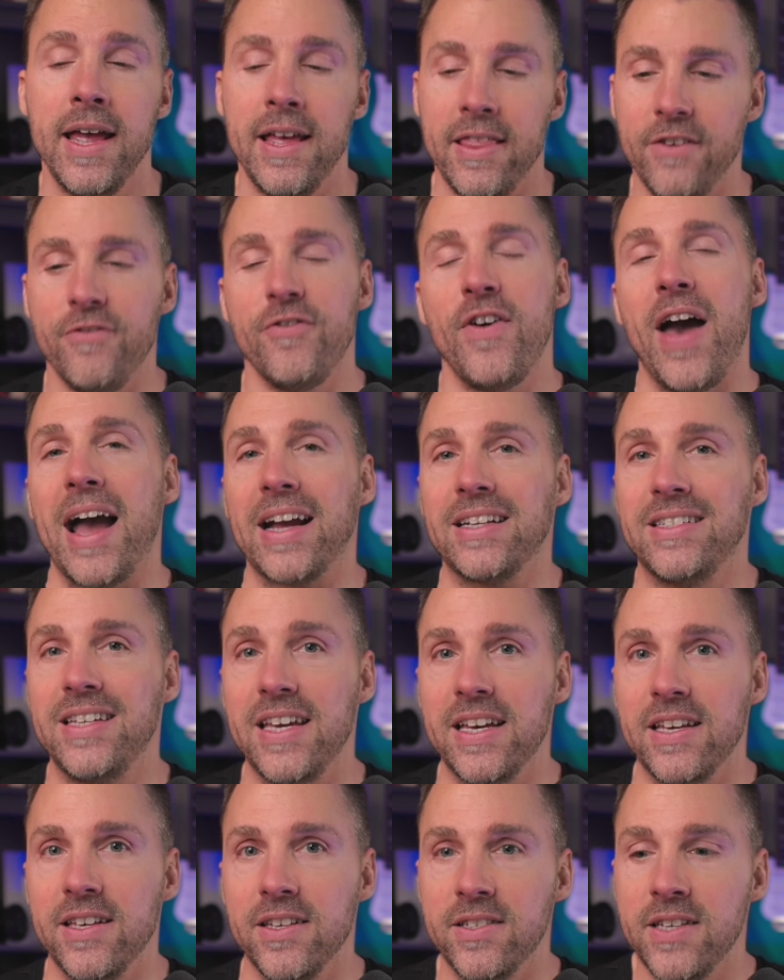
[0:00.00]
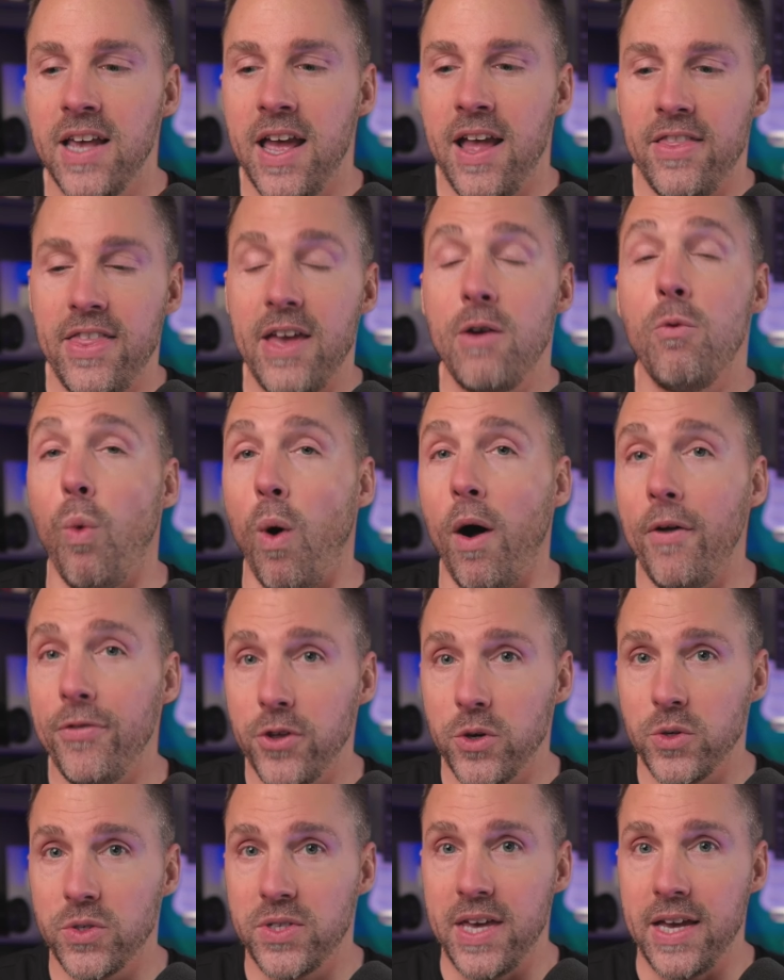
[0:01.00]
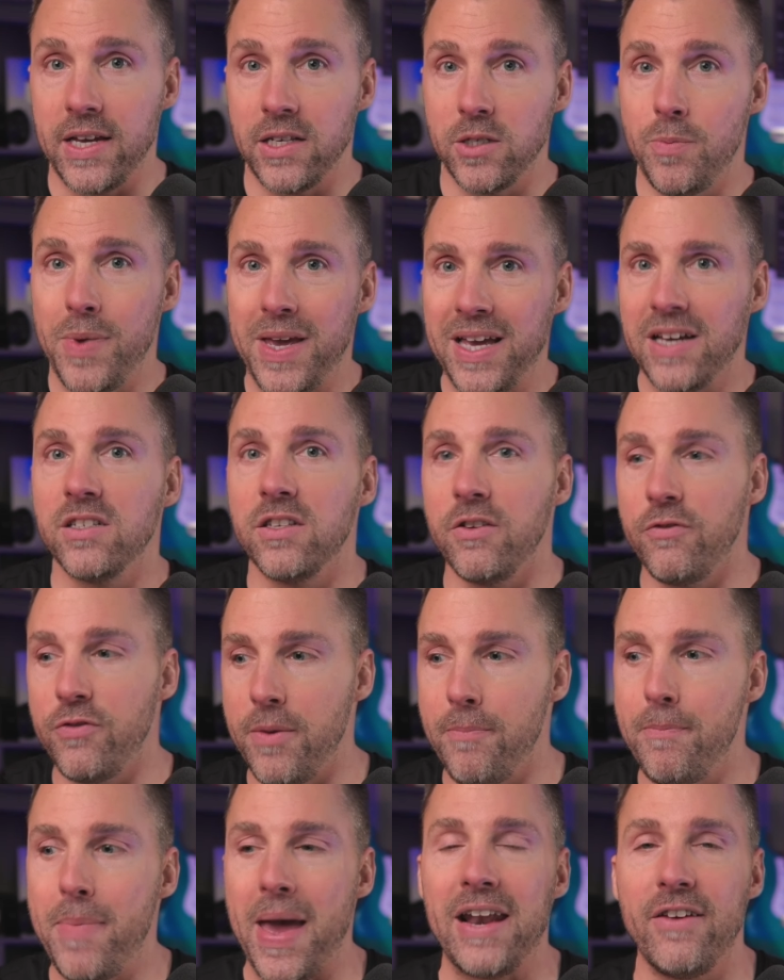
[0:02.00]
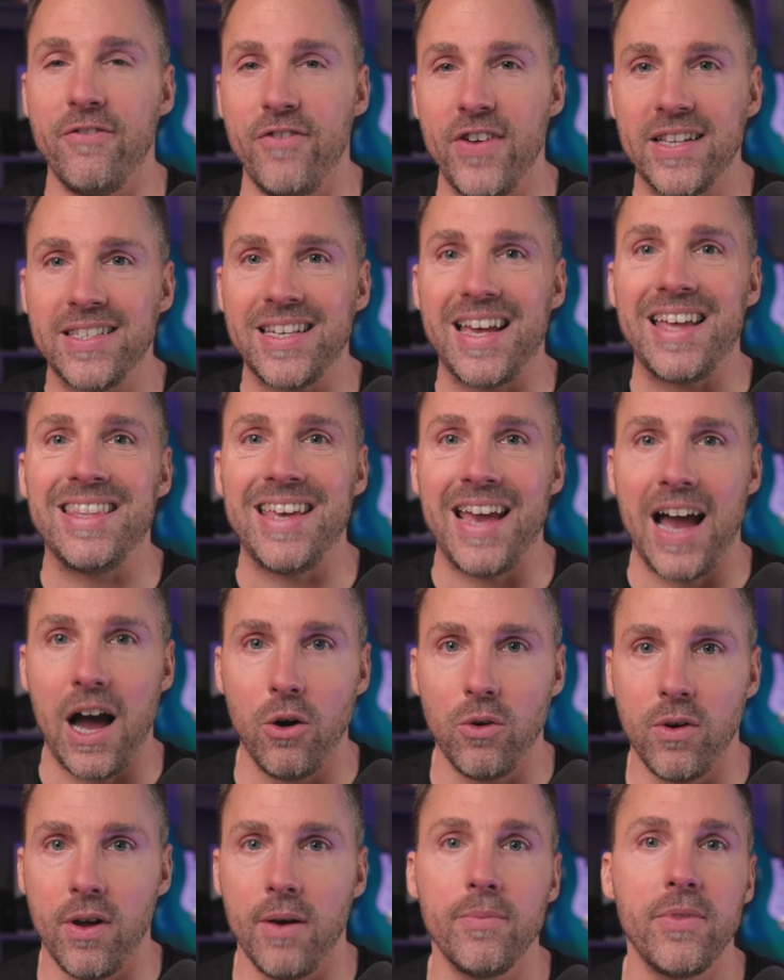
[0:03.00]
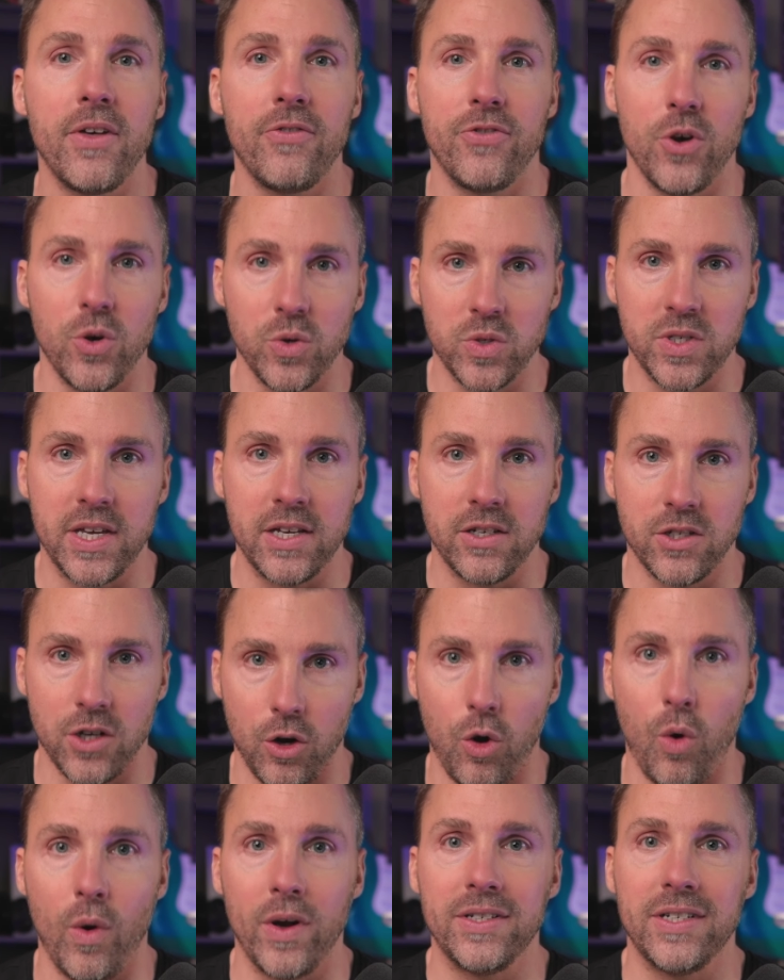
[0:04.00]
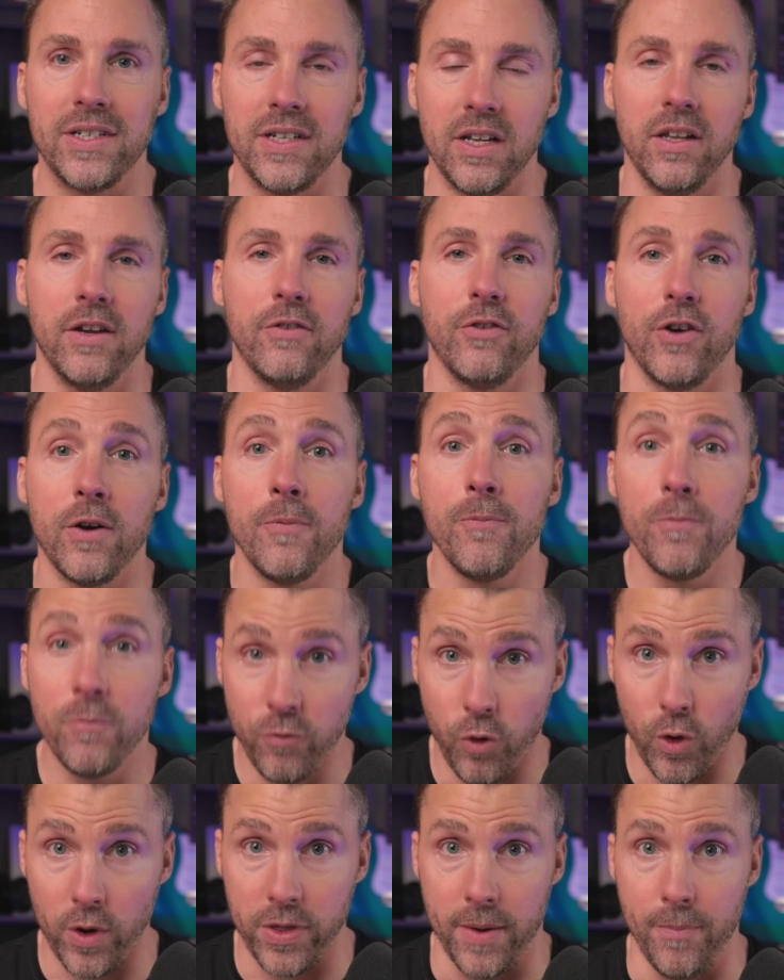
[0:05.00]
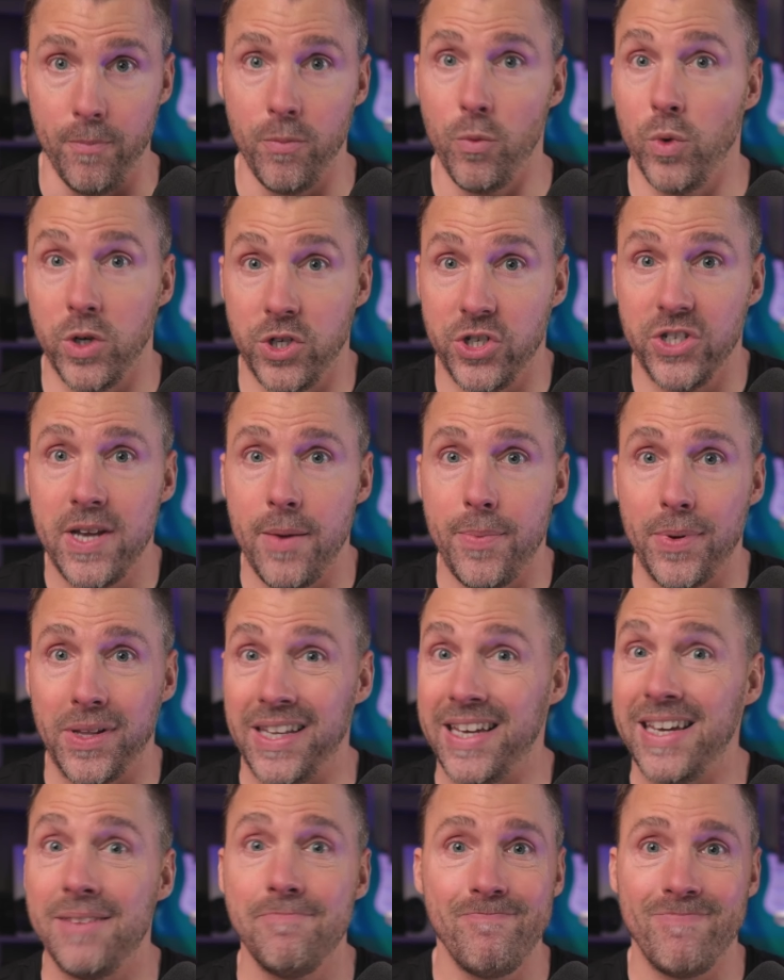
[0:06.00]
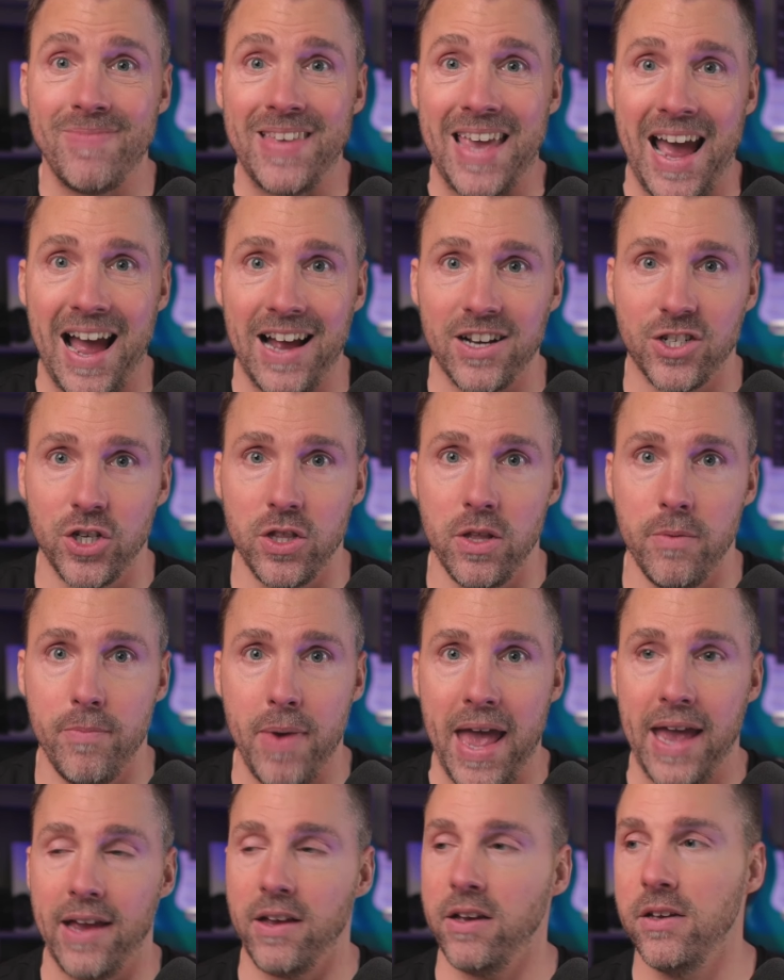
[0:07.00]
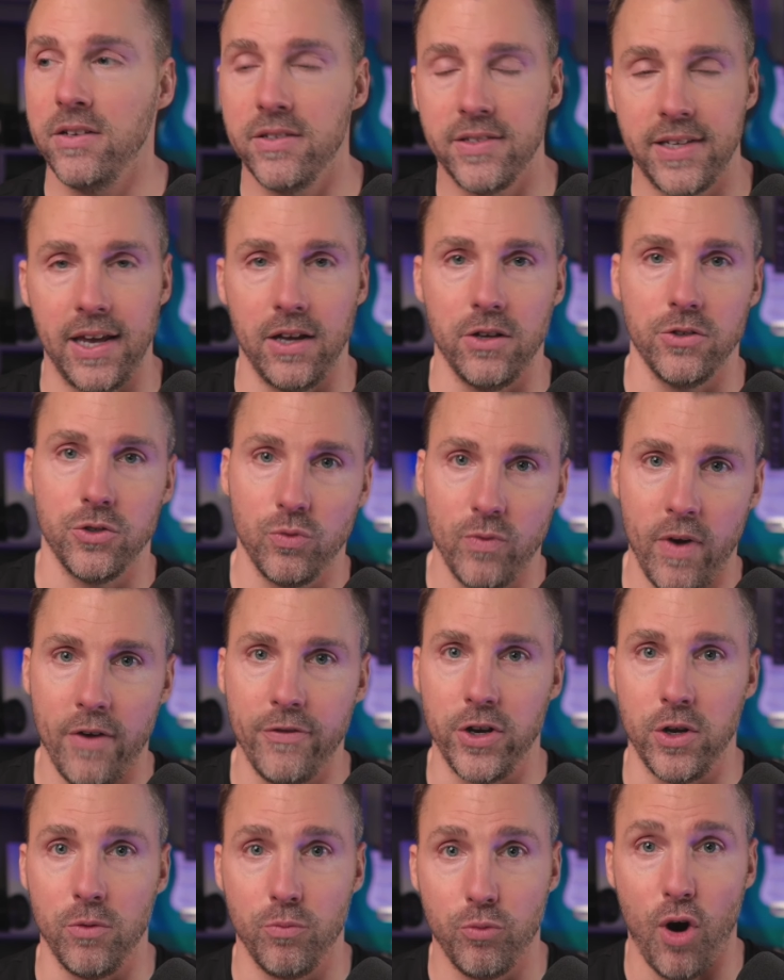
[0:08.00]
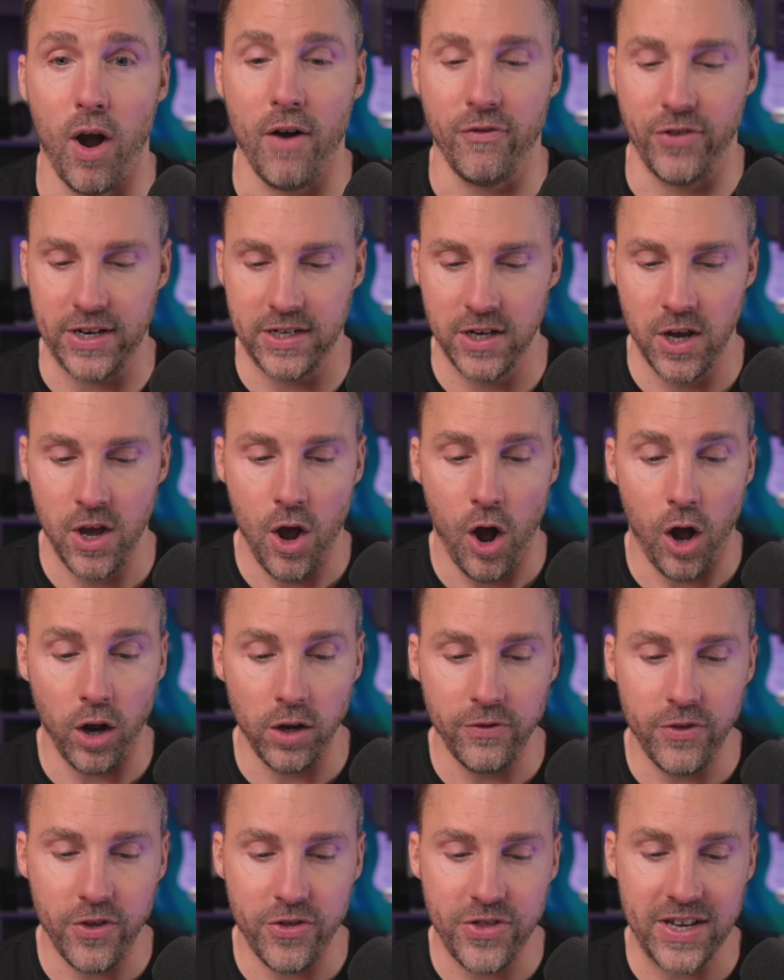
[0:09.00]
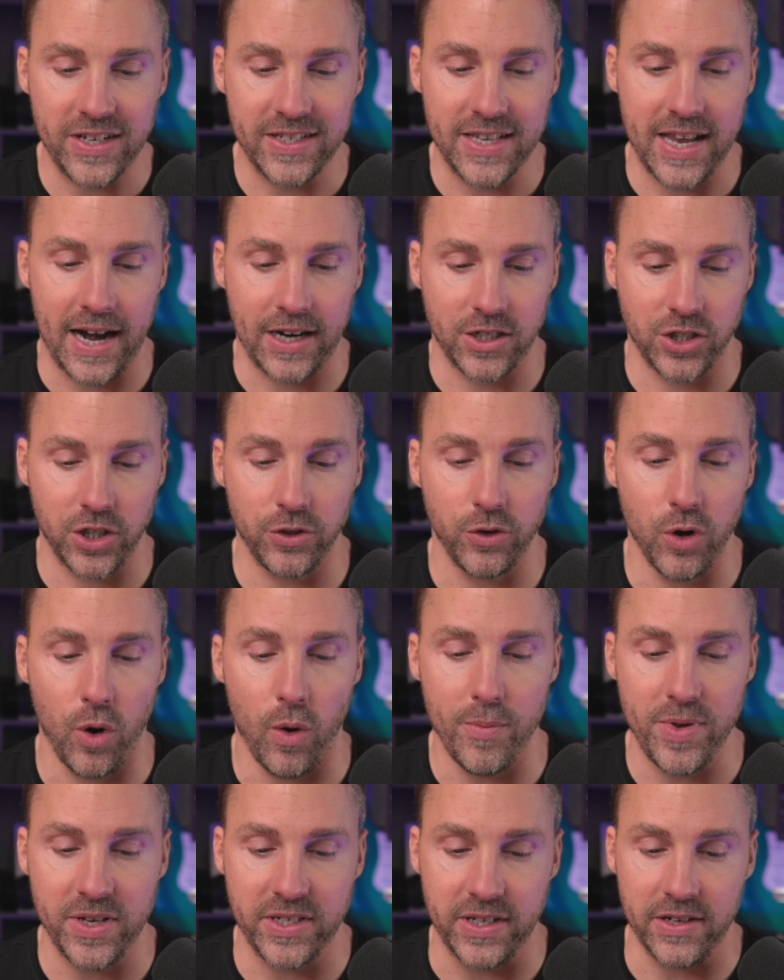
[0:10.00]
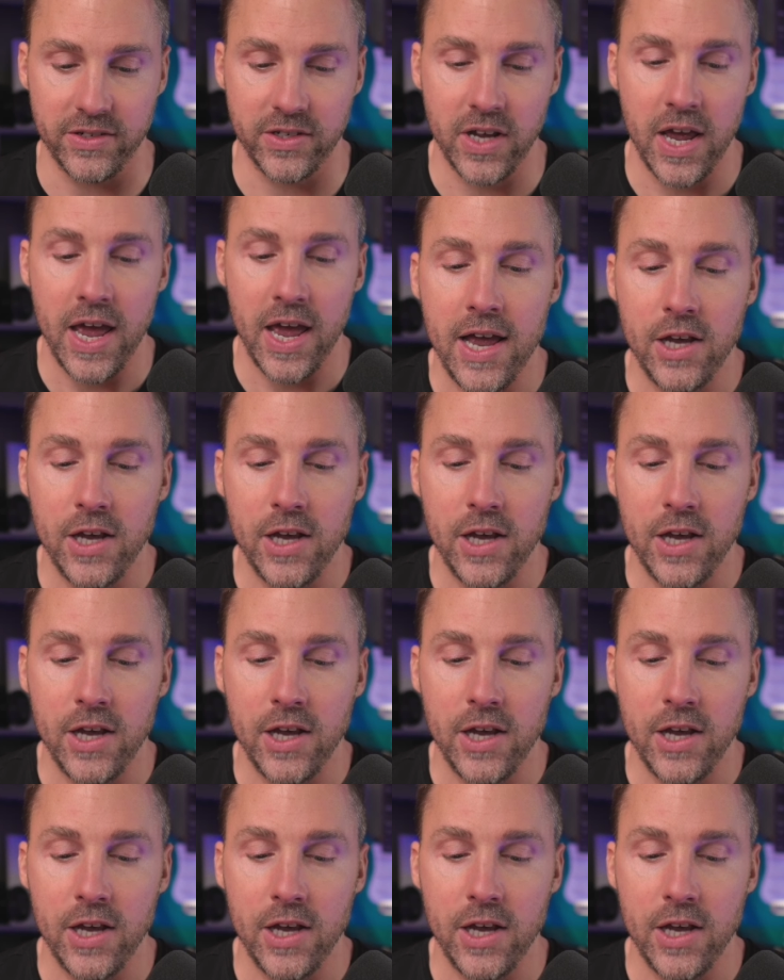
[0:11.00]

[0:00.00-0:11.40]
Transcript: The fact is, they want those things because of the benefits and the outcome that those things are going to deliver for them, which is typically cash in the bank, sales, revenue, profit, all of the things that actually grow a business.